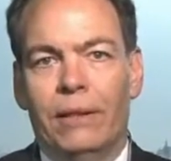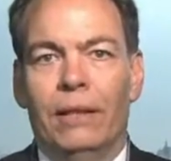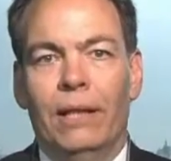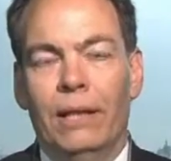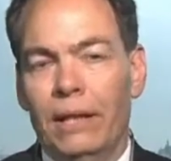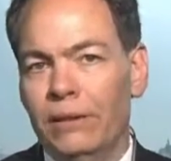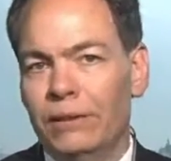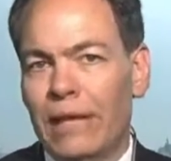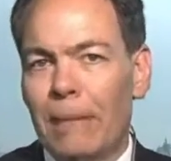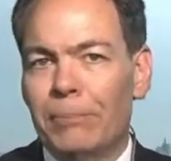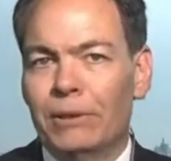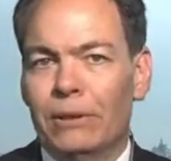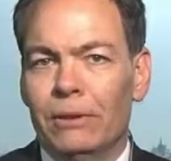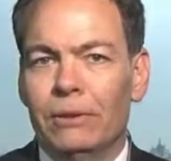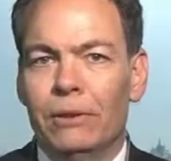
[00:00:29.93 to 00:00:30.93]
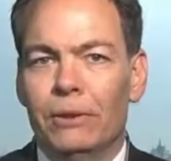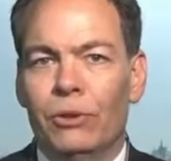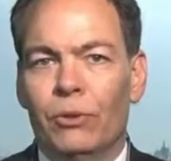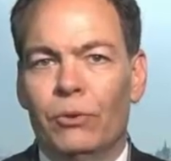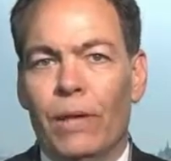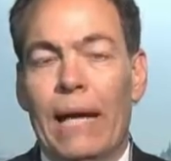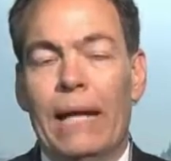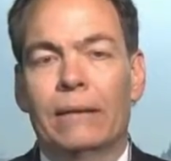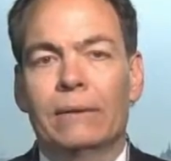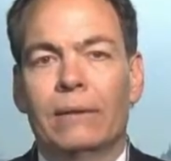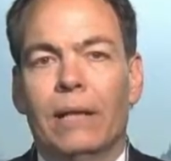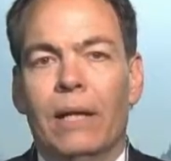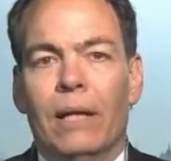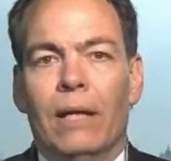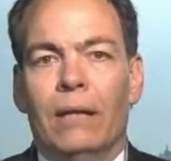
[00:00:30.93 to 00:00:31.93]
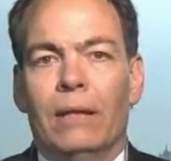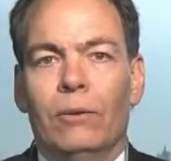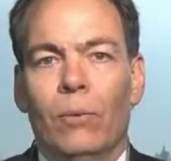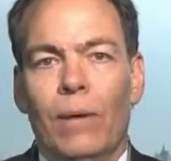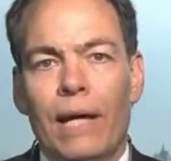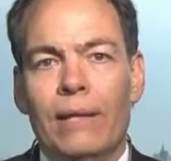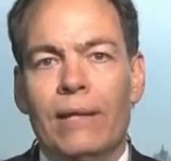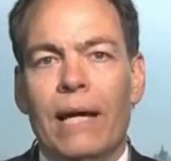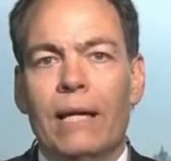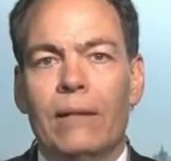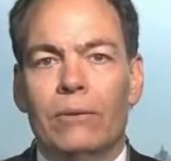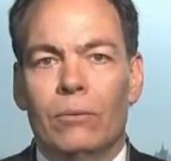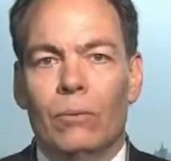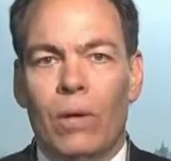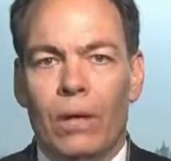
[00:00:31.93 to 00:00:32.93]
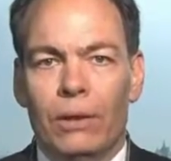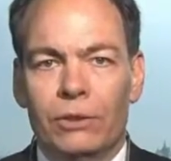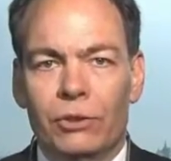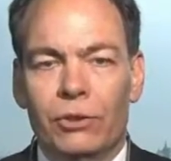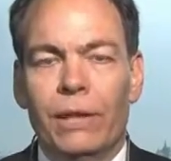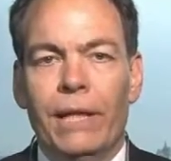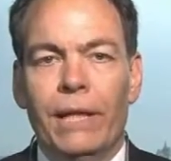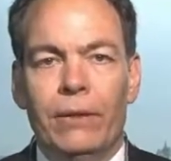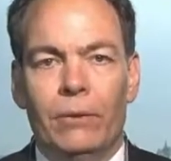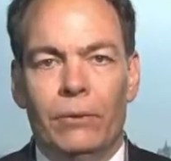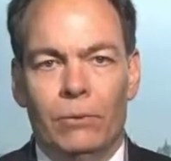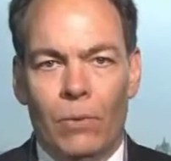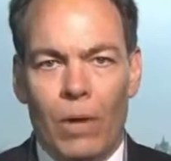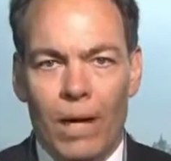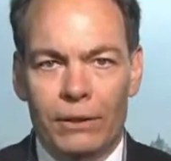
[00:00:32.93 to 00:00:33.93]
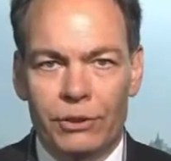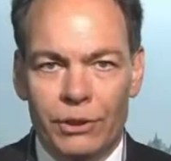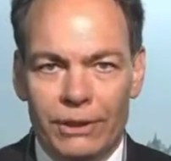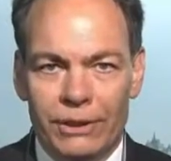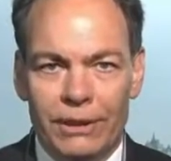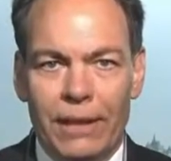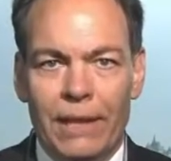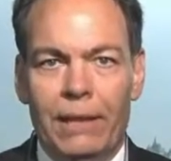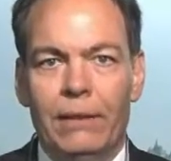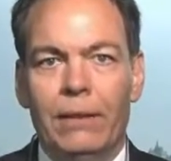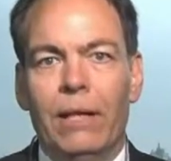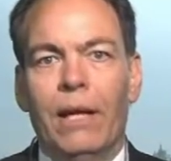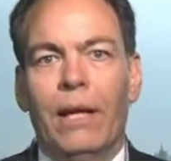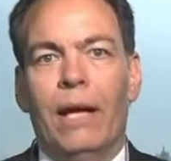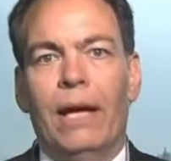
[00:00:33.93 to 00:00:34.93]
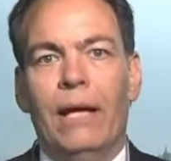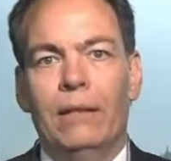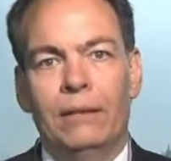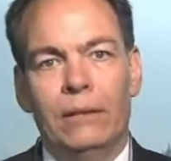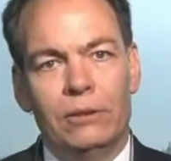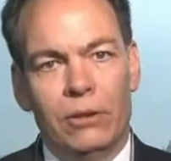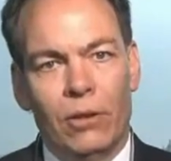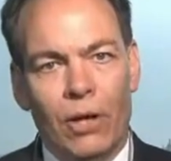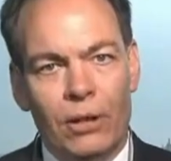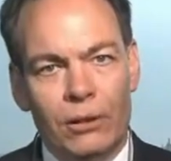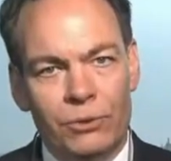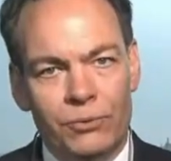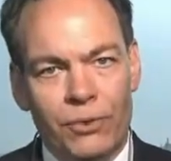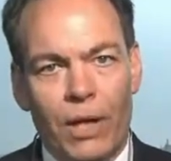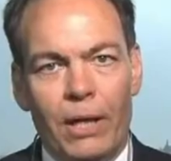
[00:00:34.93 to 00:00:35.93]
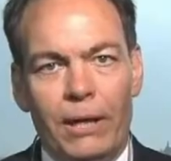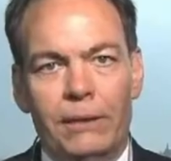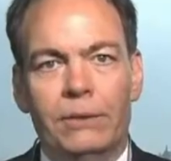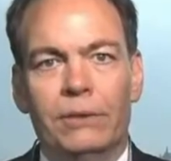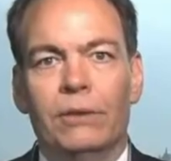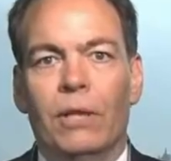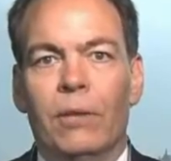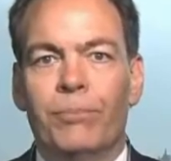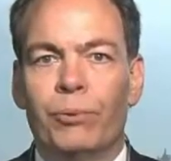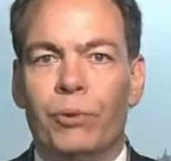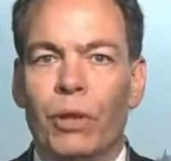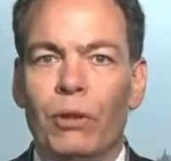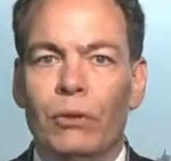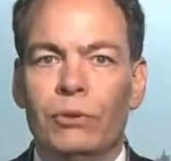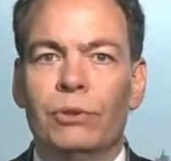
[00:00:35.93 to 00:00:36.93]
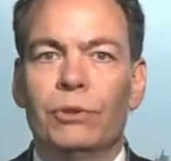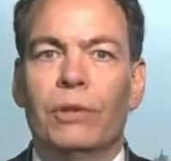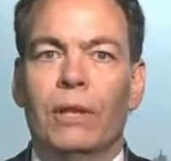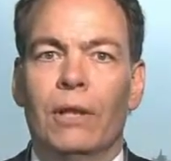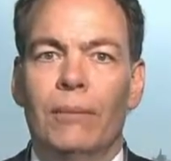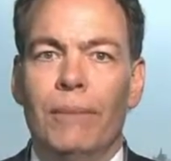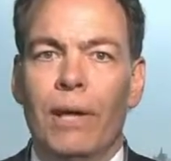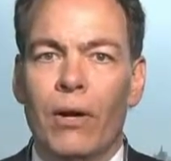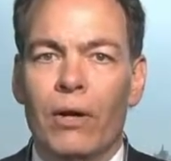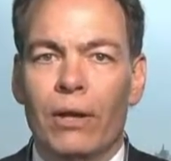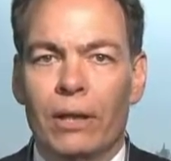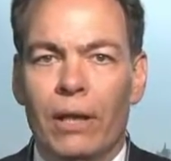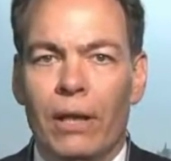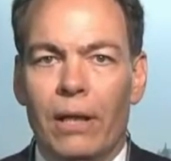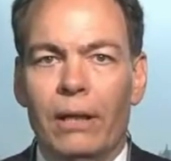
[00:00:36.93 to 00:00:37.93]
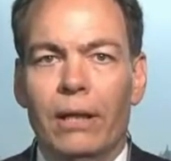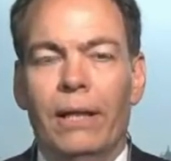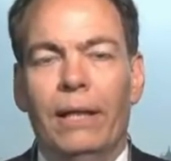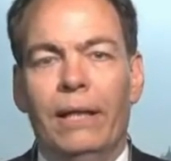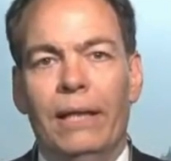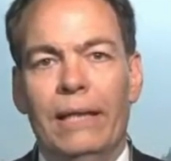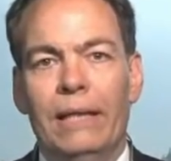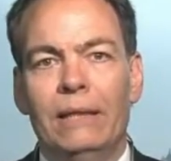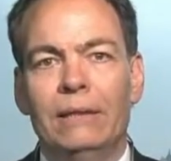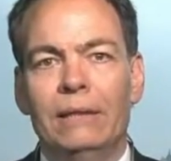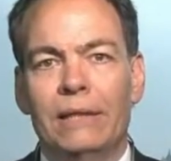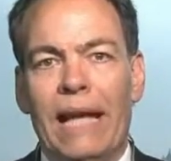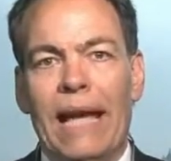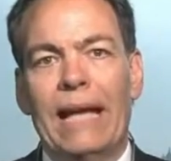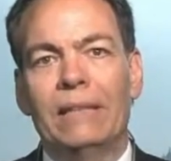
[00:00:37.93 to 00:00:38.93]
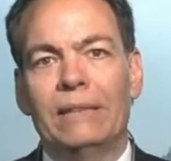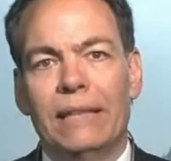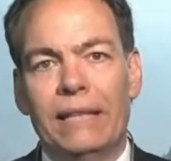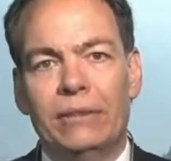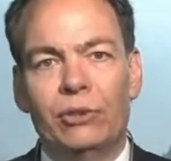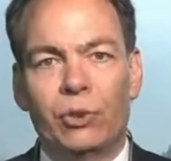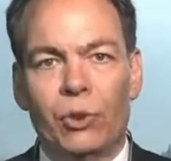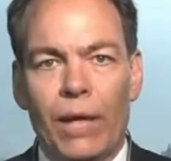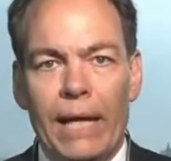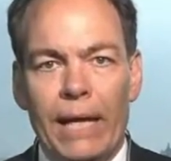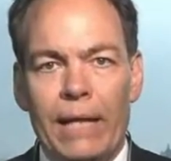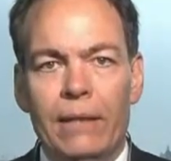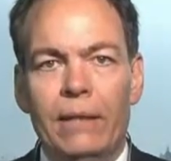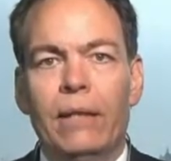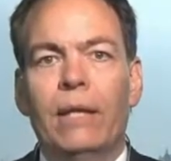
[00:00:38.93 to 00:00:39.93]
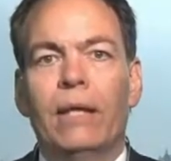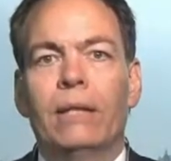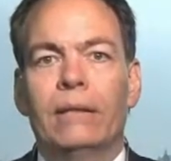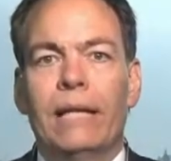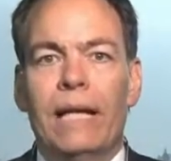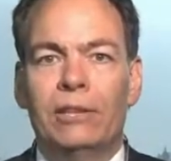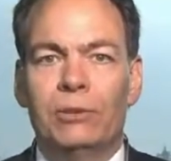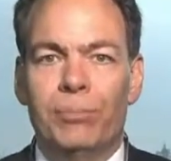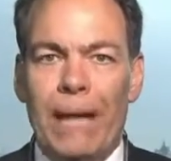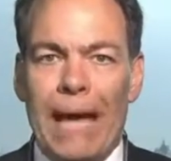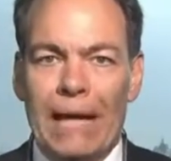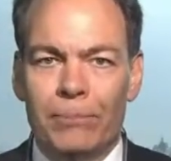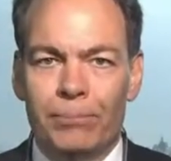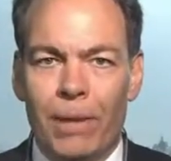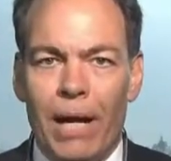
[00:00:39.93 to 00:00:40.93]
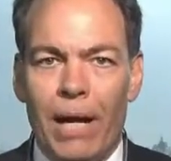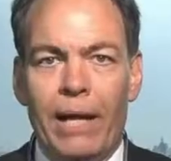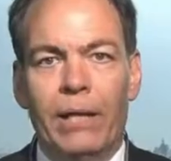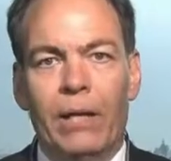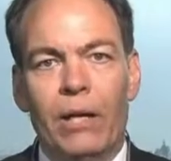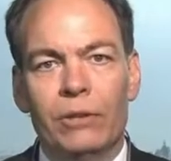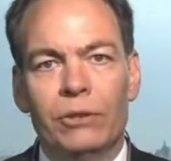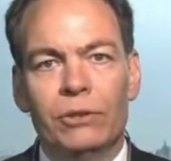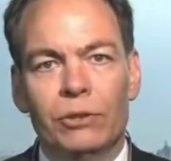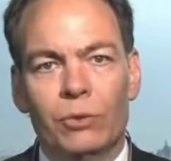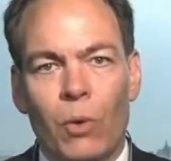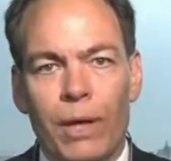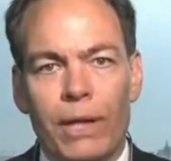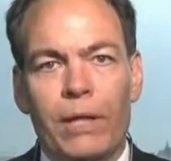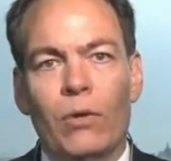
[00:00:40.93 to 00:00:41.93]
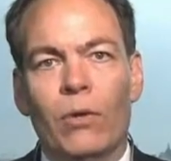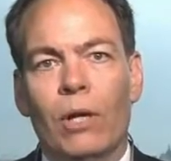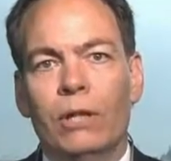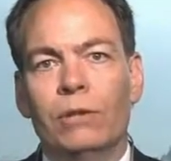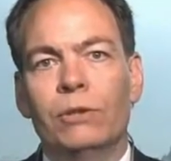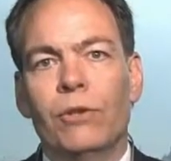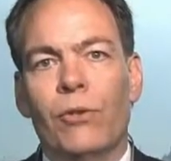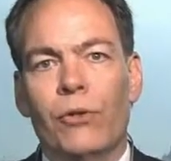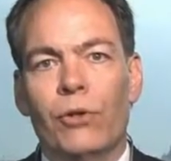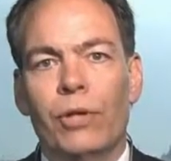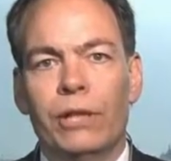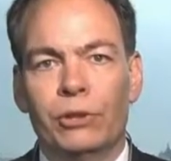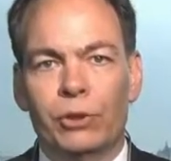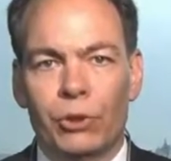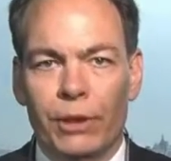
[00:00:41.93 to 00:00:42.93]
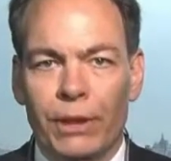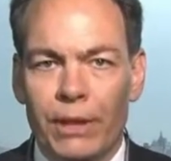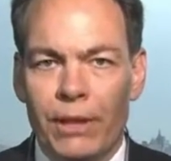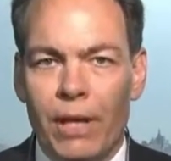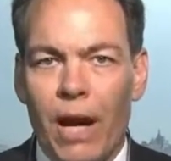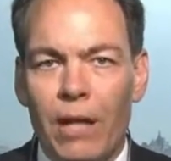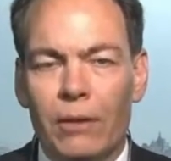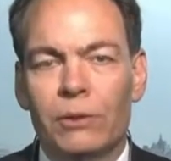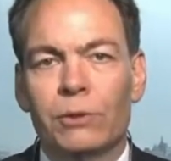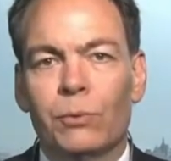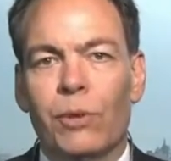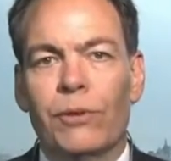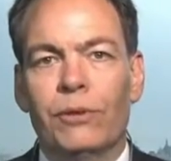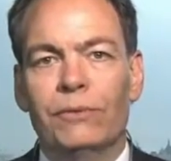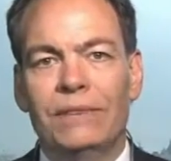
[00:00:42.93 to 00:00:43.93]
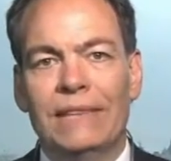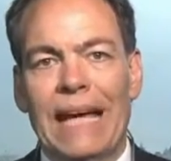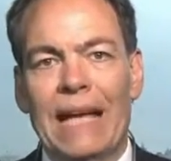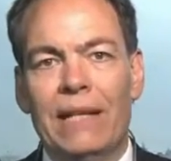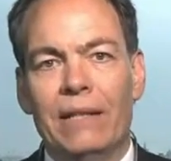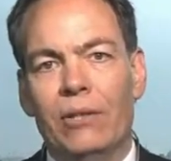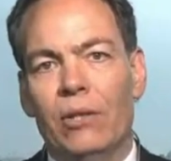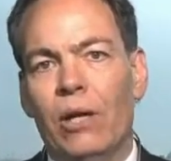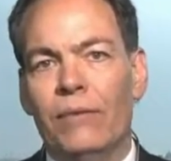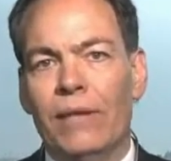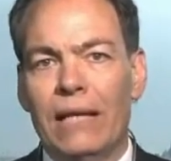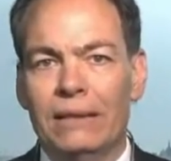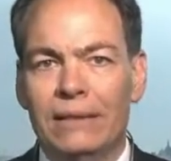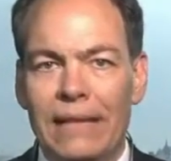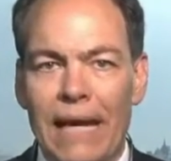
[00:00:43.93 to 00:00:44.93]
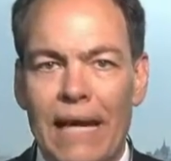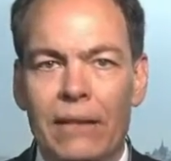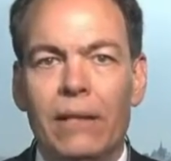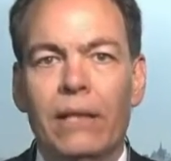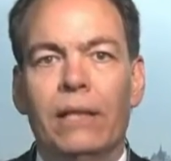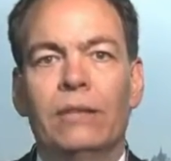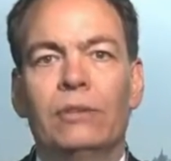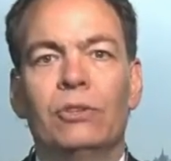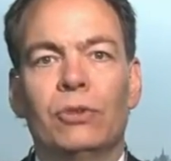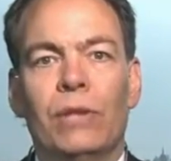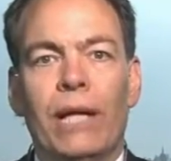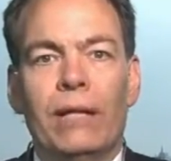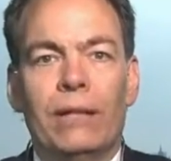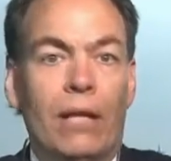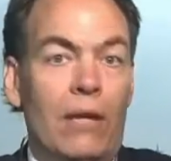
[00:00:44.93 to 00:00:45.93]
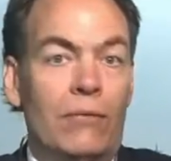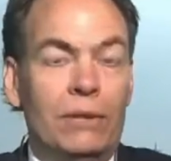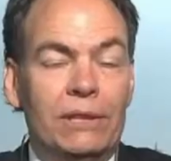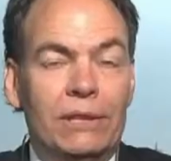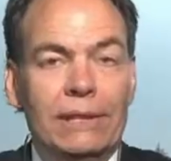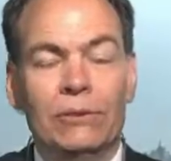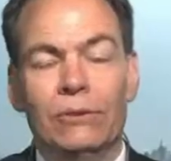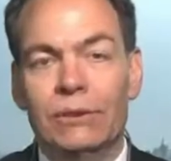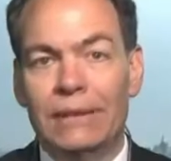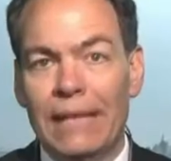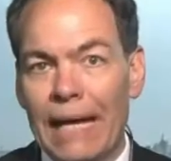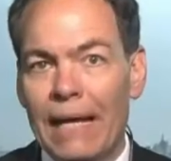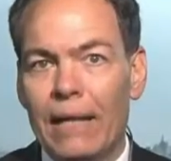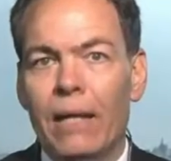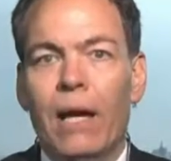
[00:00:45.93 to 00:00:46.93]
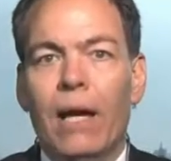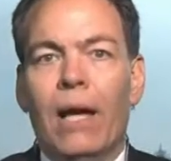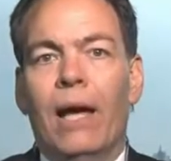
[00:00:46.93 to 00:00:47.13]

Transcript: And he's absolutely correct. The way that Wall Street, Washington, and these large funds approach America is as a trade that is backed by 120 or 130 trillion dollars worth of debt, and all that debt is traded every single day.